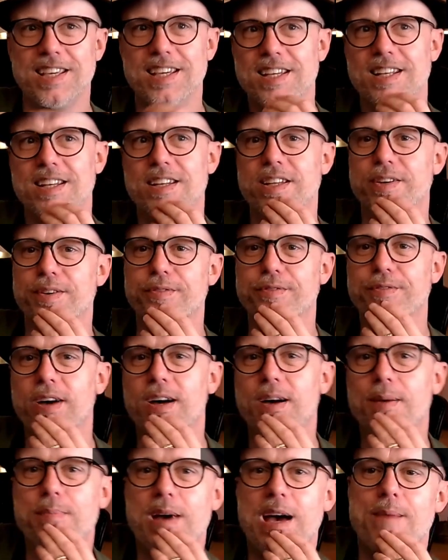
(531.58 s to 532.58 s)
end
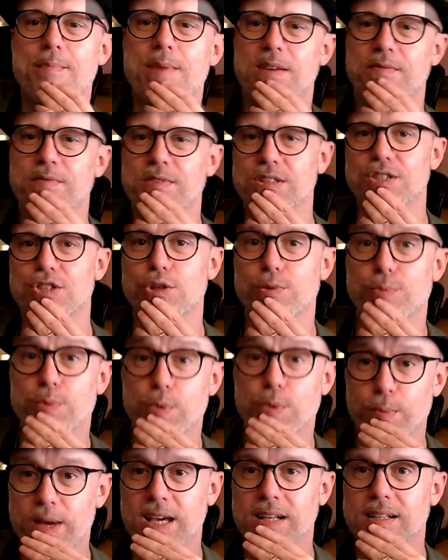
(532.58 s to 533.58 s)
of Batman v
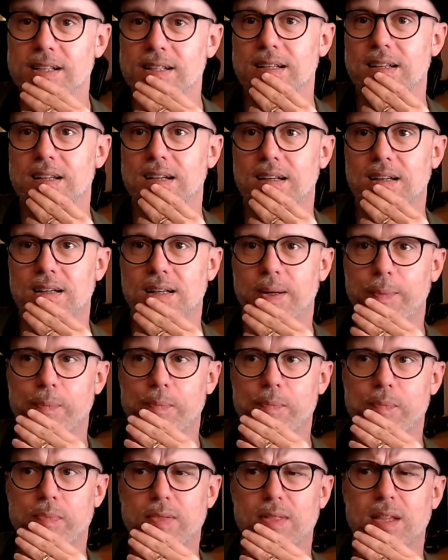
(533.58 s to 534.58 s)
Superman.
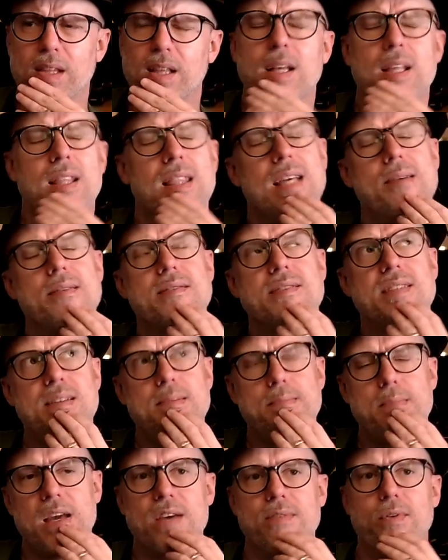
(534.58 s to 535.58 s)
That
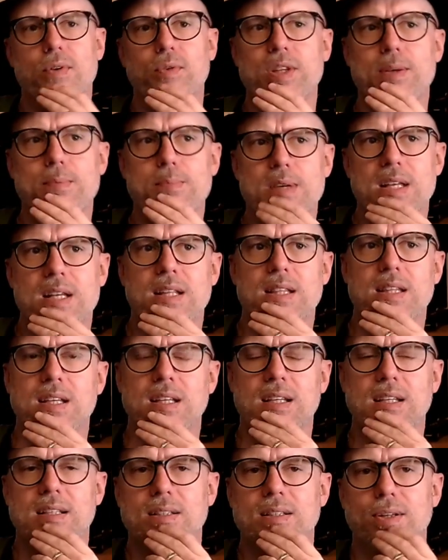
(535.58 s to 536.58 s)
scene may have only been in
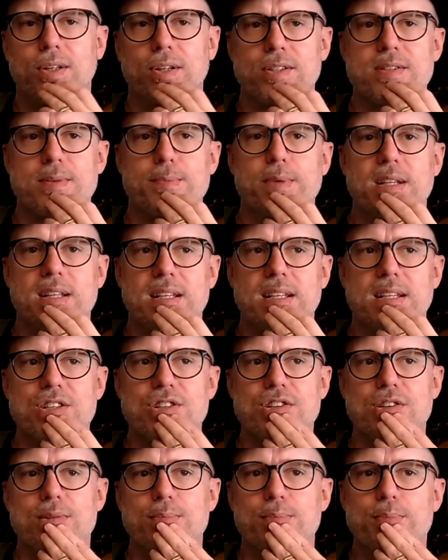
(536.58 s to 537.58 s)
the Ultimate
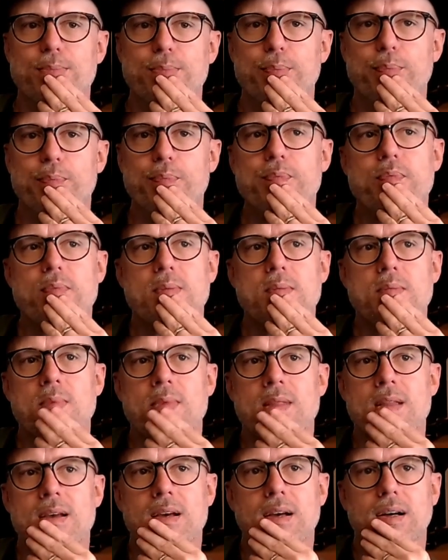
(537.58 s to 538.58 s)
Edition.
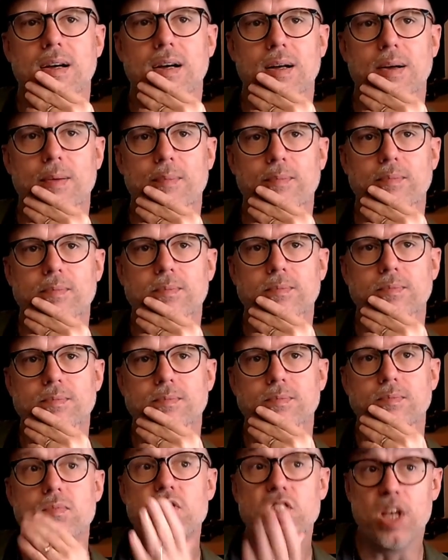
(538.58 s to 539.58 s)

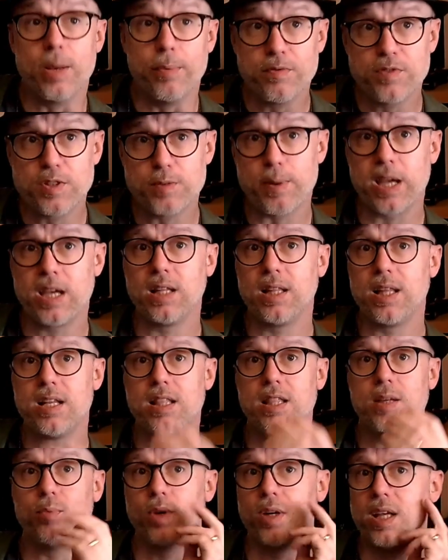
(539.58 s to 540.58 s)
Some have
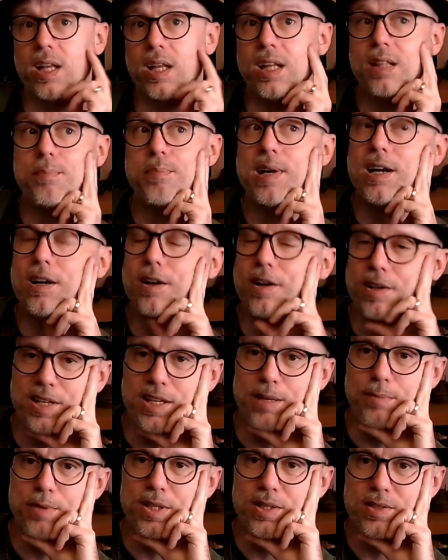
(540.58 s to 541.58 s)
speculated that we're getting the
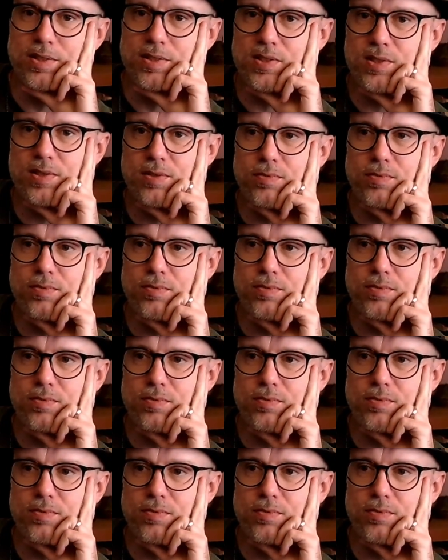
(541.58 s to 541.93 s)
Parademons